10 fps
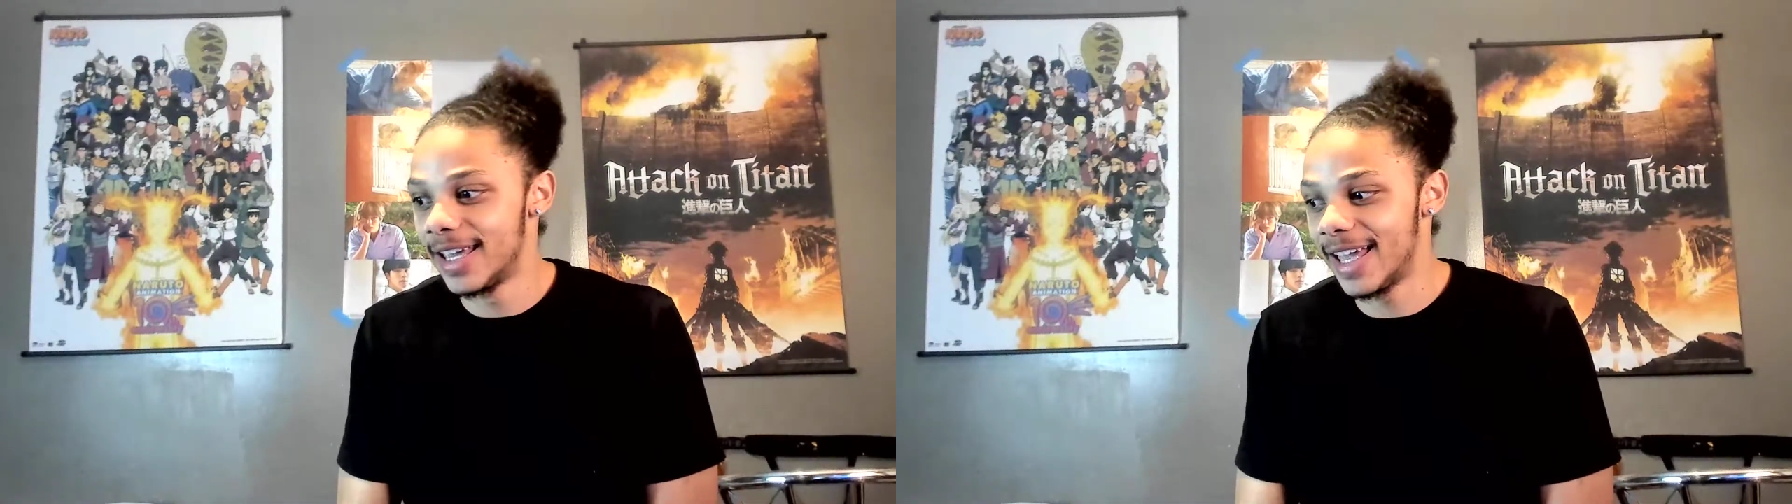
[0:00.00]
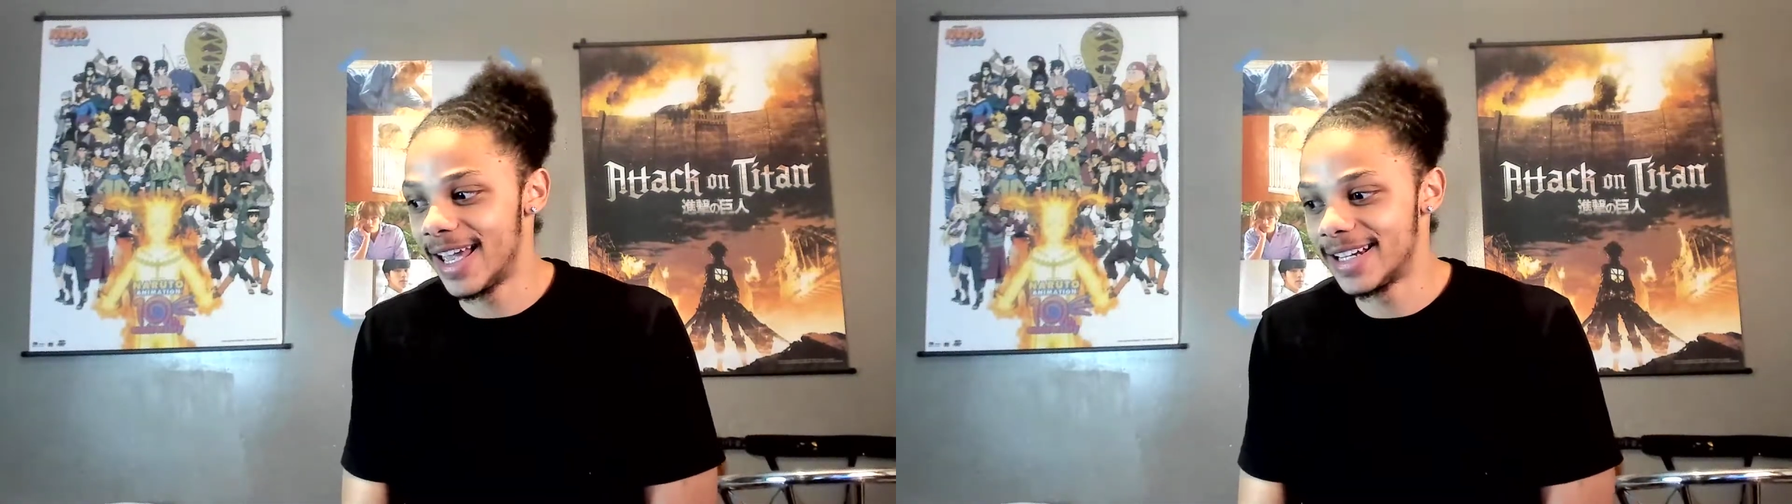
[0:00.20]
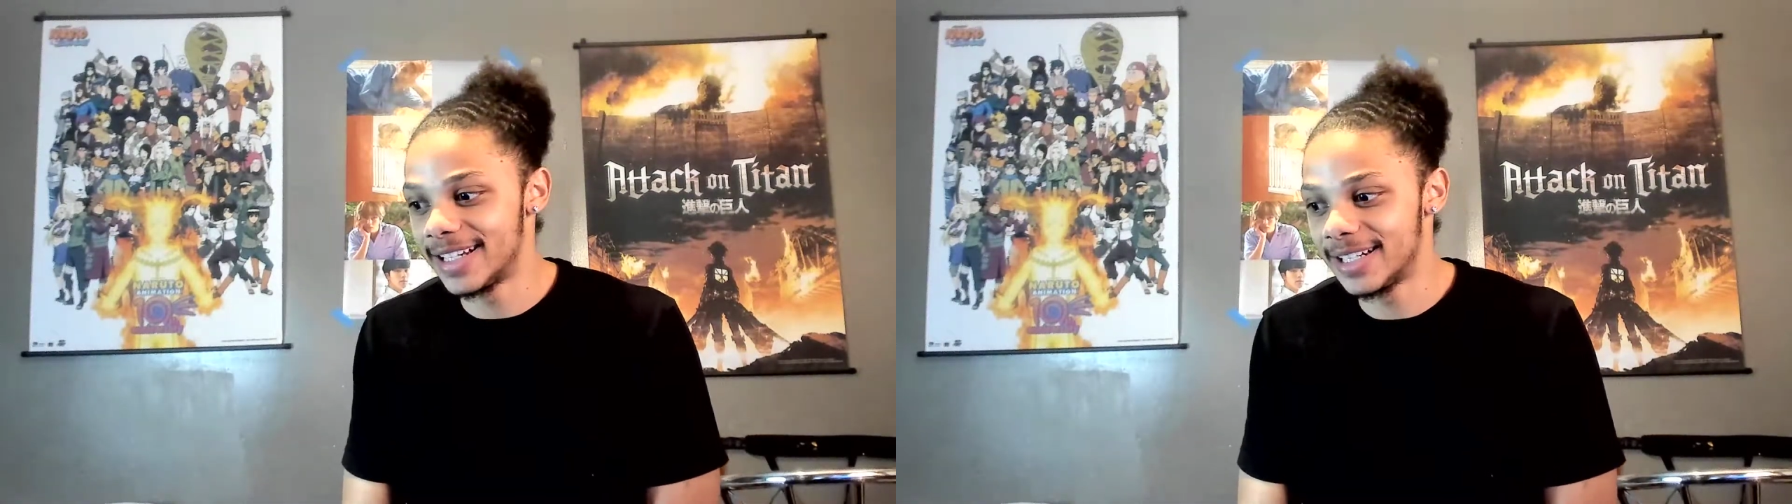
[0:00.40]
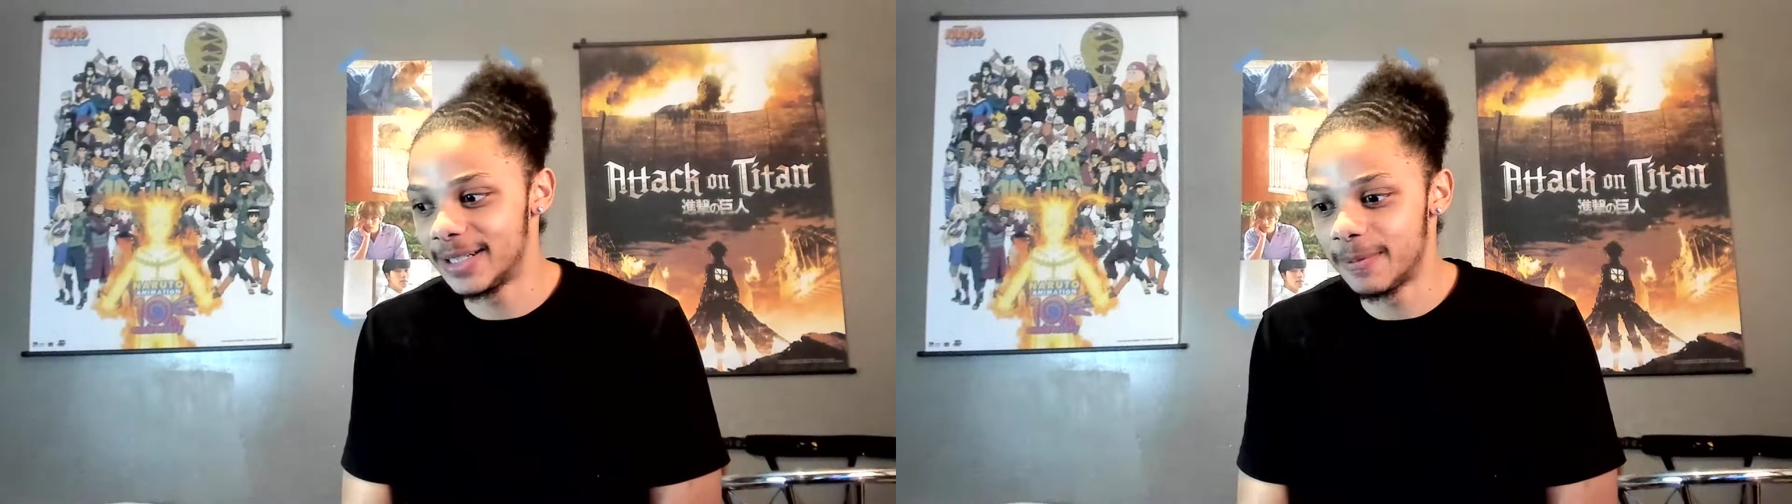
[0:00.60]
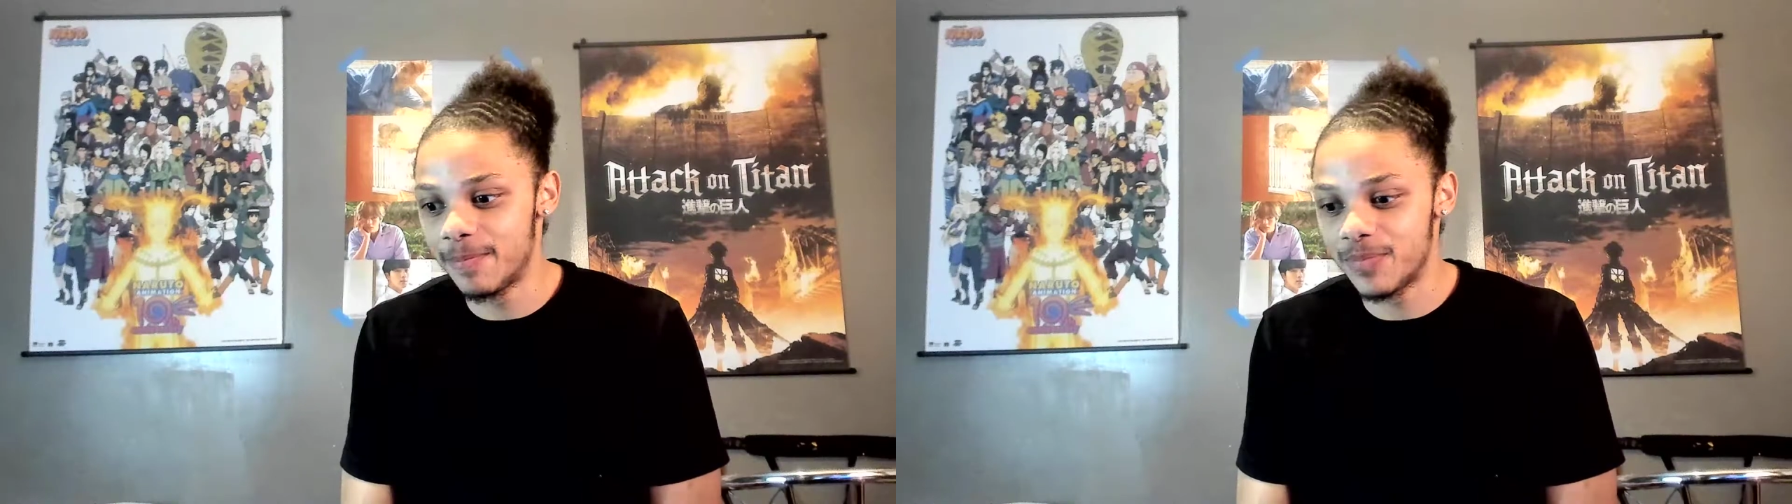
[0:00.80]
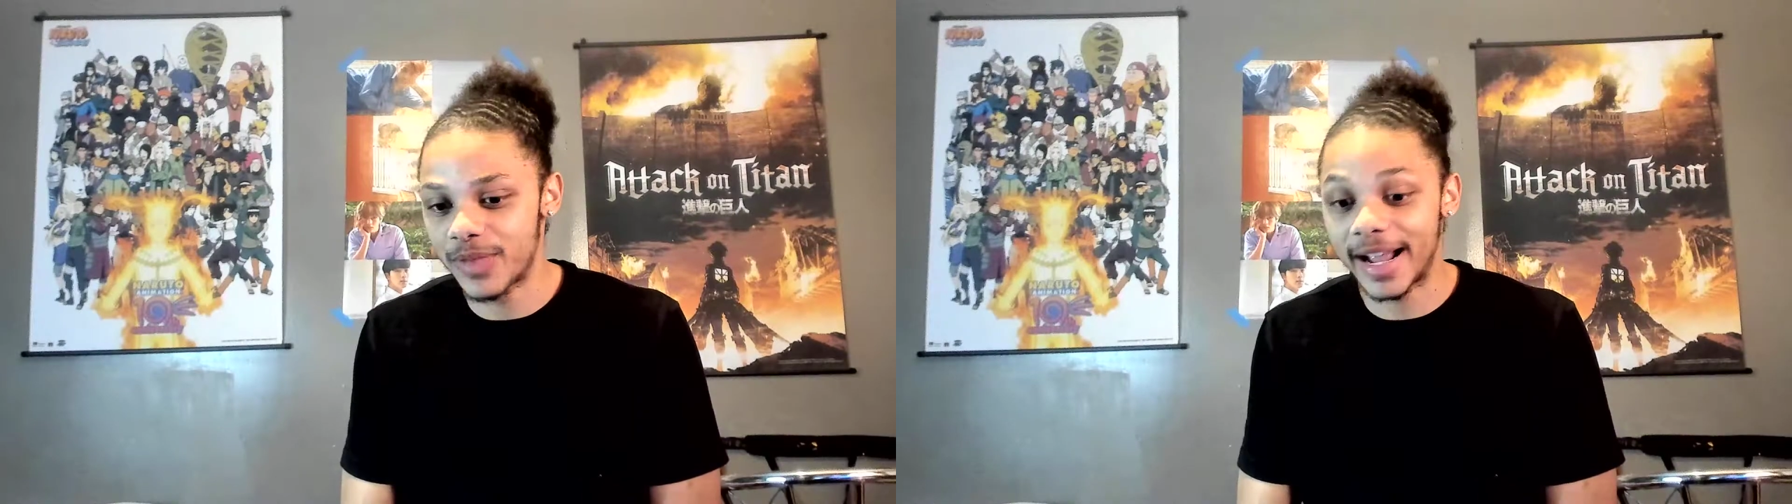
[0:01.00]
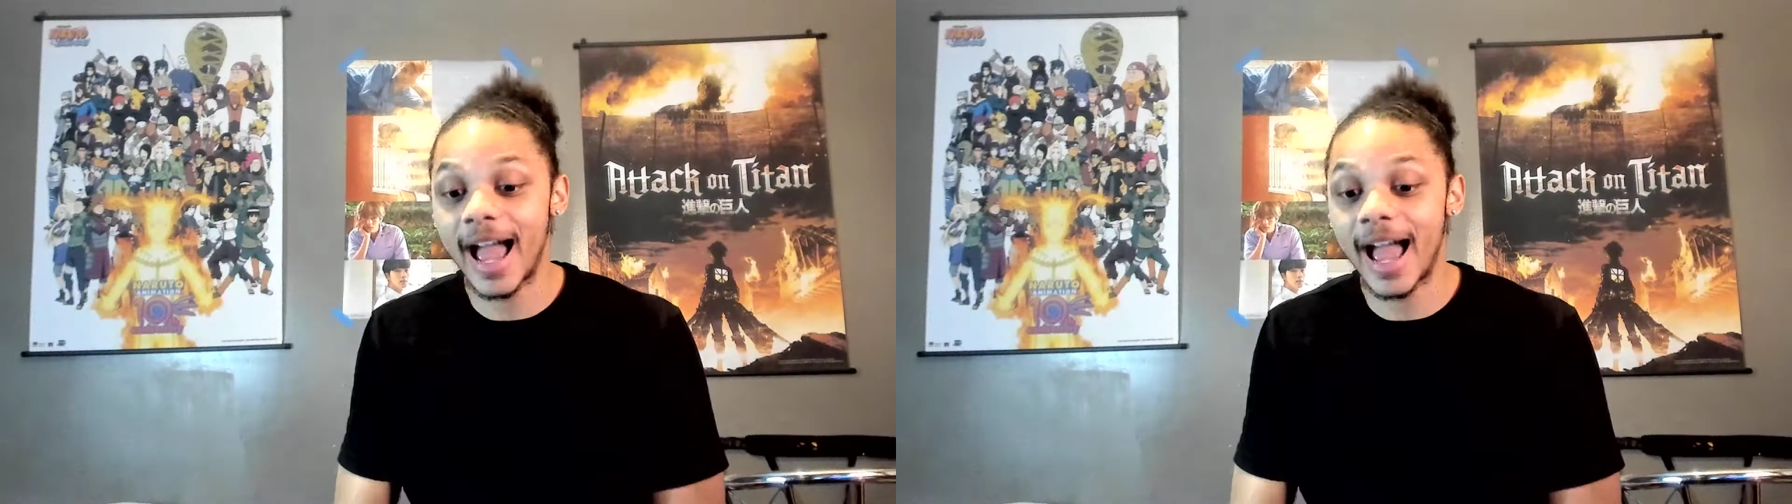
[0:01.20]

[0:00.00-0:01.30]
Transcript: And um, like I